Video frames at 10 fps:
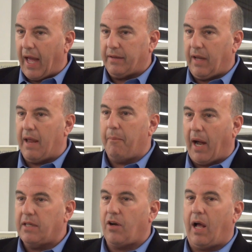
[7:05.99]
that day,
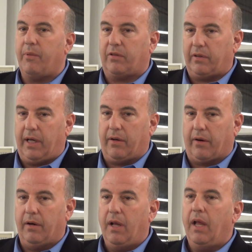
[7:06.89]
my job as a
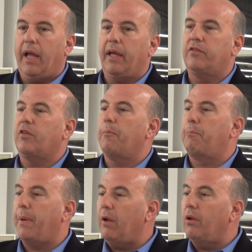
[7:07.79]
leader is to
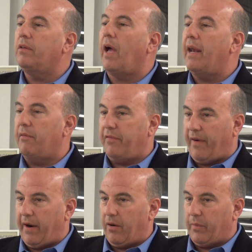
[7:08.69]
build an
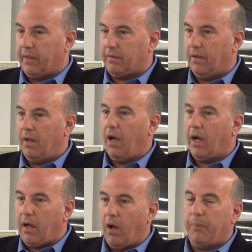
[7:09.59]
environment,
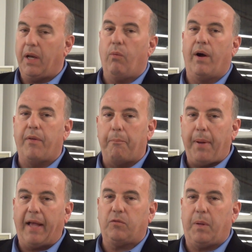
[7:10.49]
a company where the
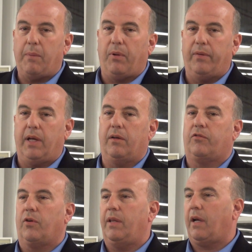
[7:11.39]
best people in the
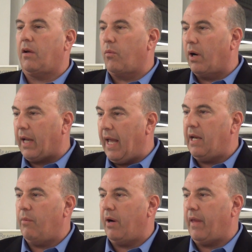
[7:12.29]
industry that could work
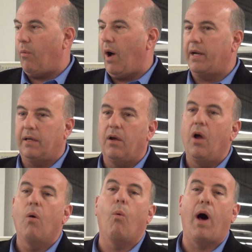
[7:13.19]
anywhere they wanted
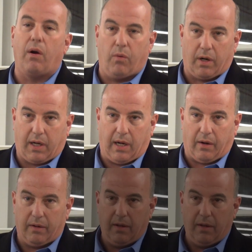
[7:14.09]
want to work here.